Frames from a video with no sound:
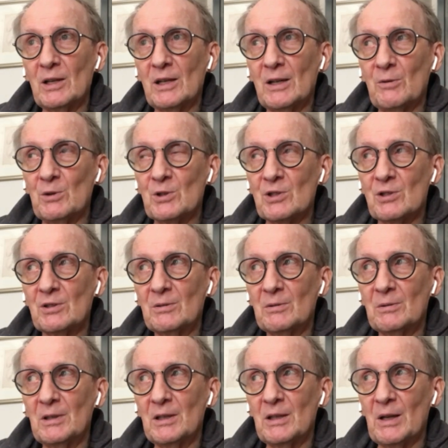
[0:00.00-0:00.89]
It was,
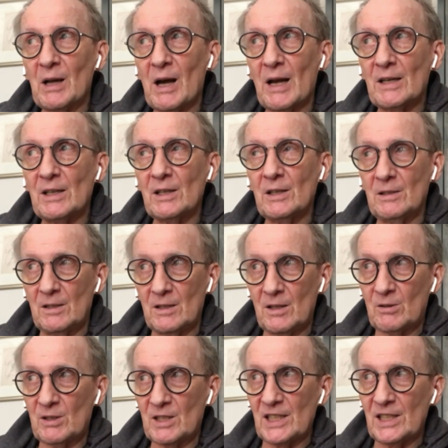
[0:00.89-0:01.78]
I did
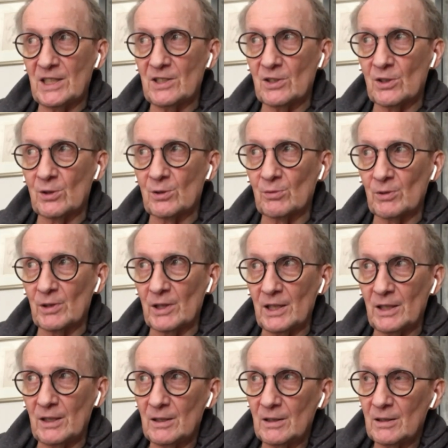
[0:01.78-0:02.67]
season
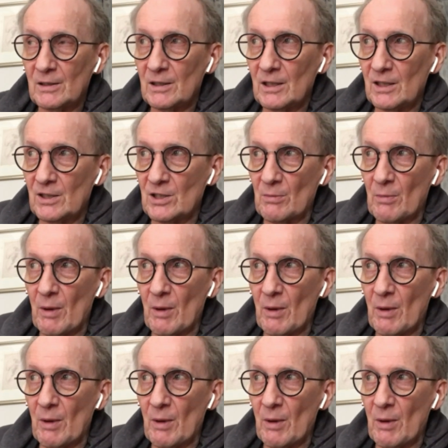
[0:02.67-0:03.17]
3, some